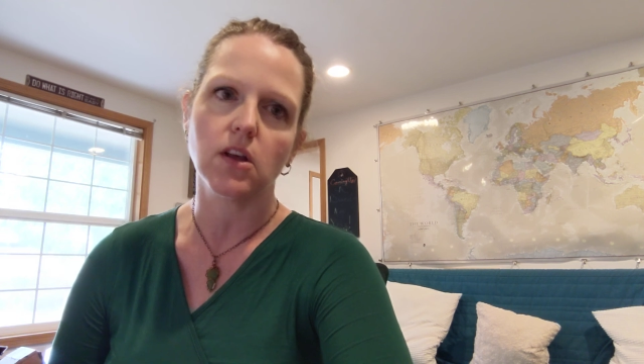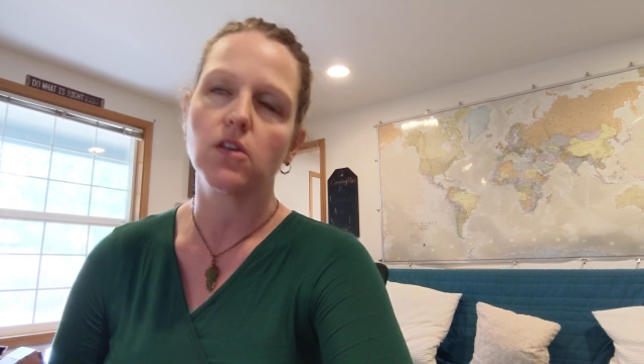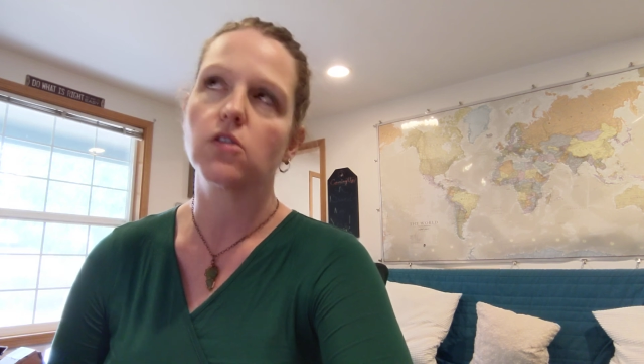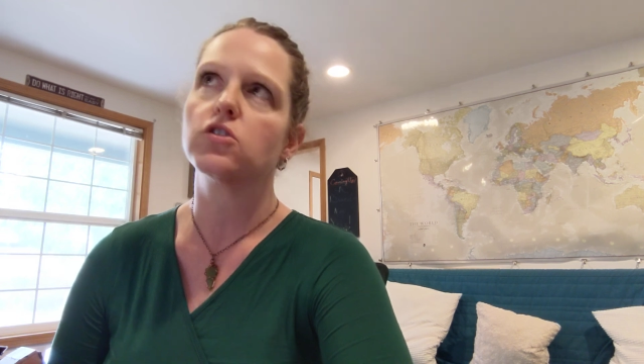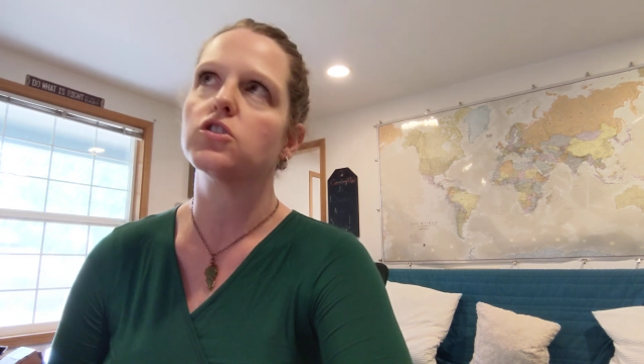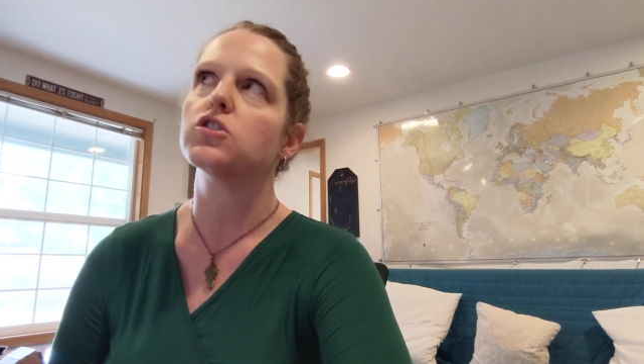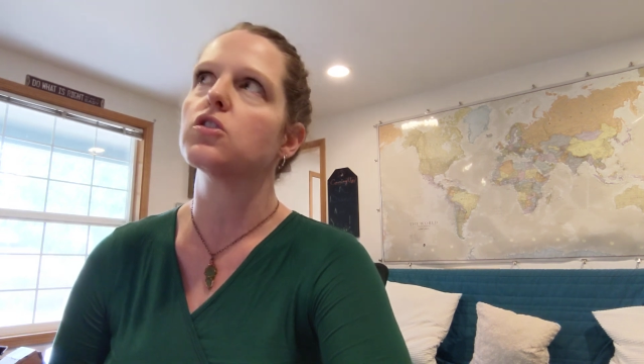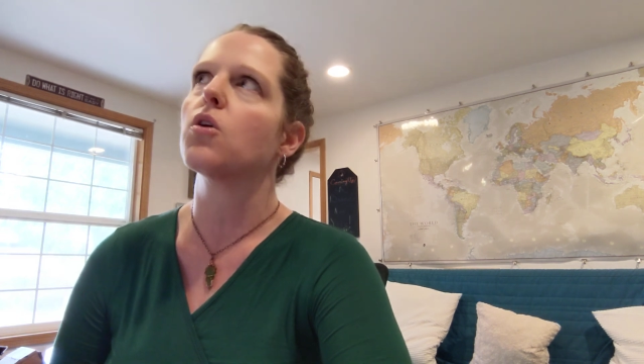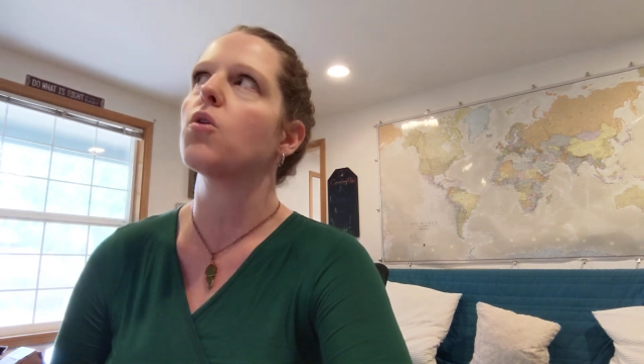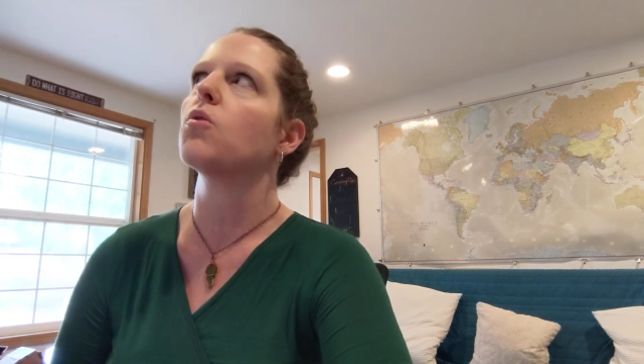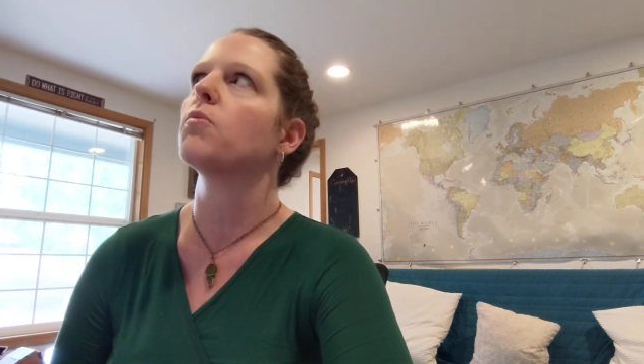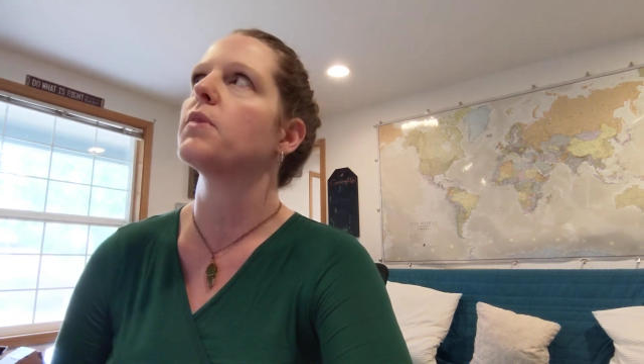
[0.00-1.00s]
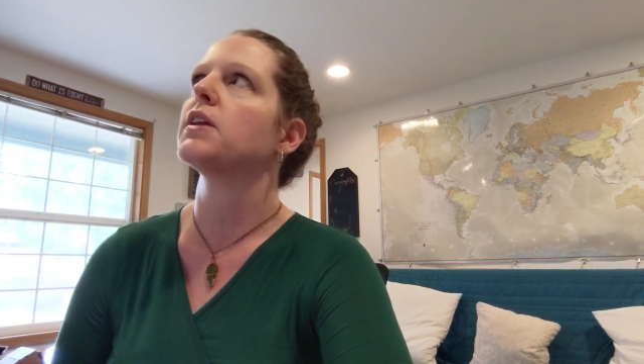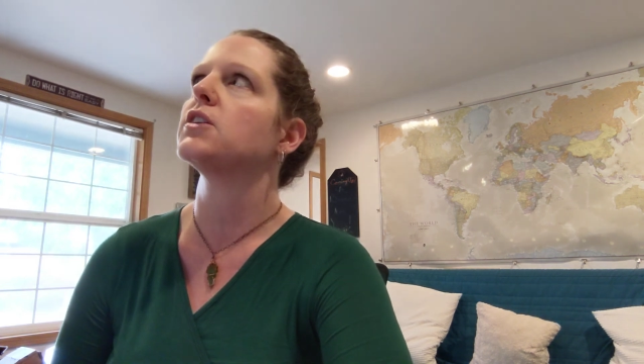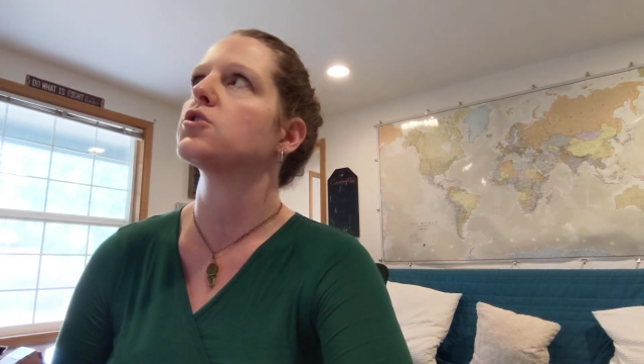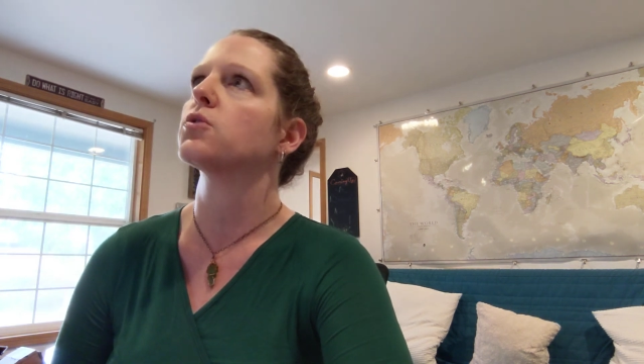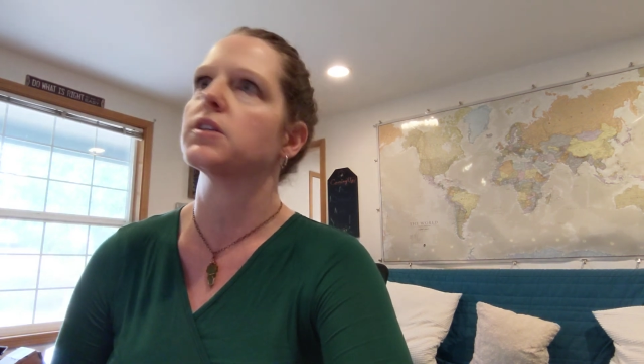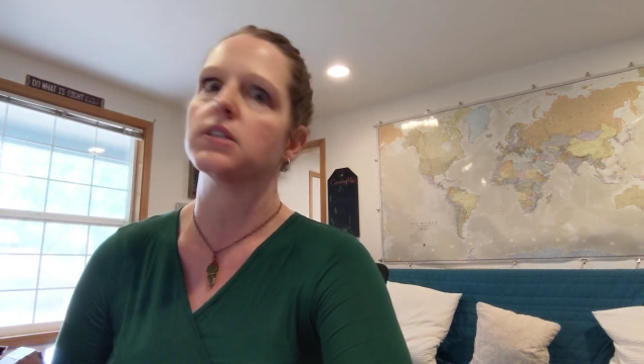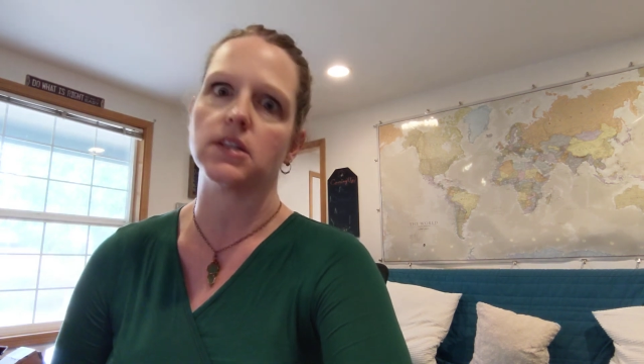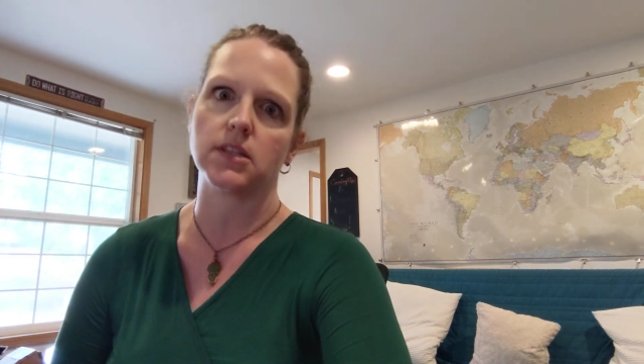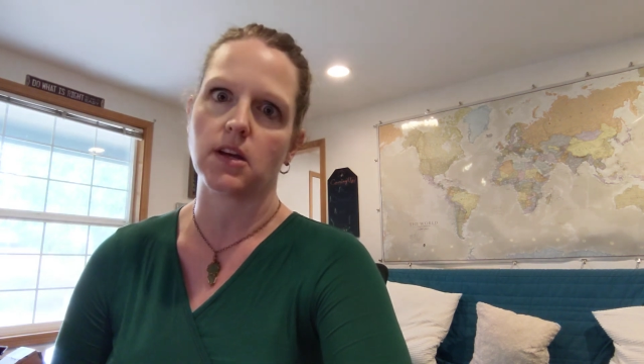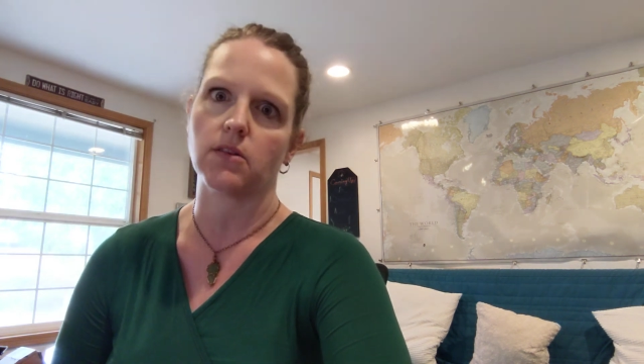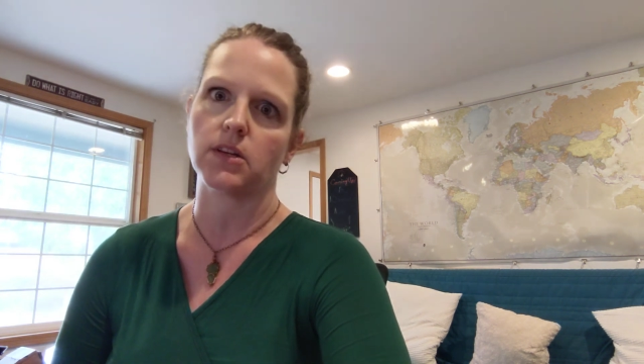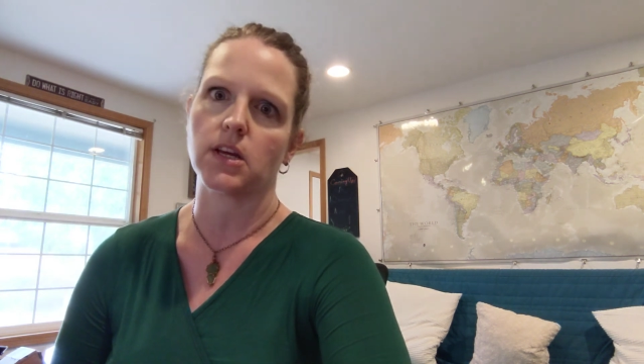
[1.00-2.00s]
There's so many choices
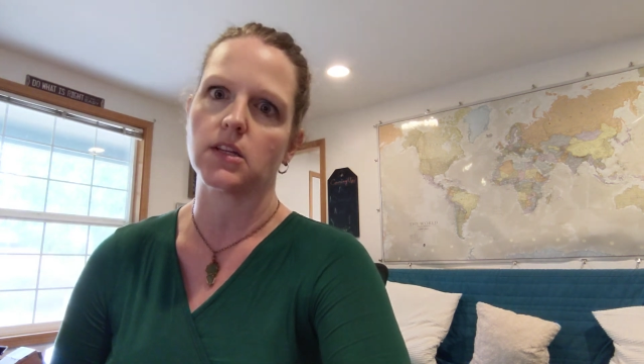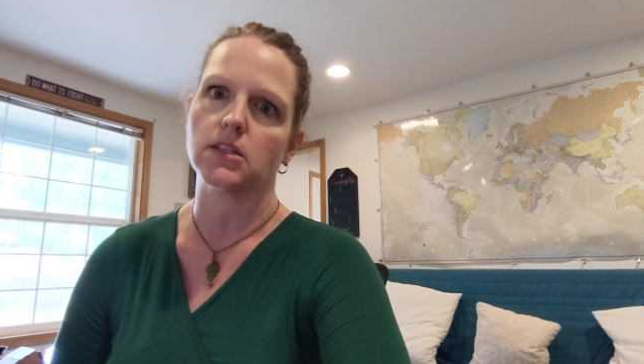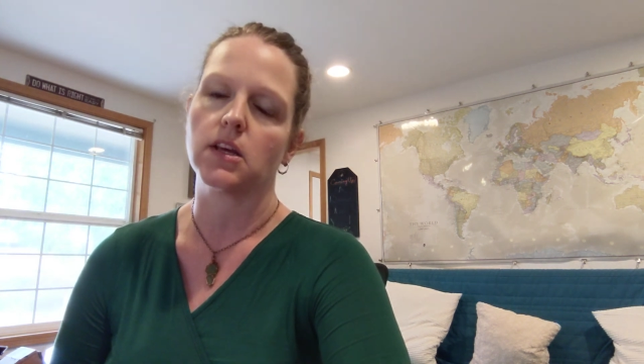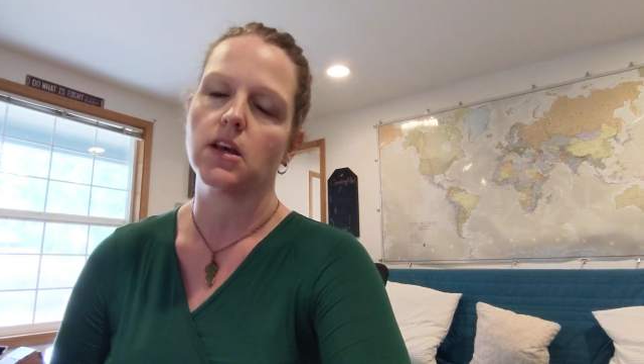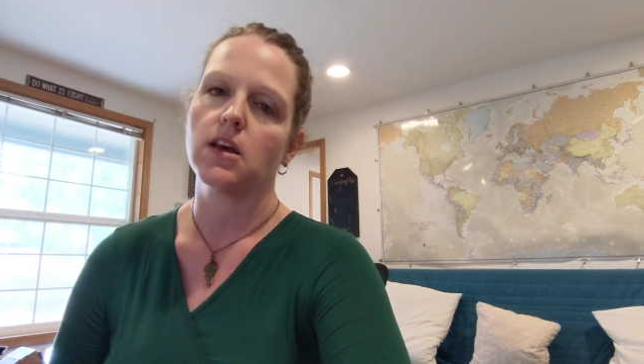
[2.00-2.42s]
nowadays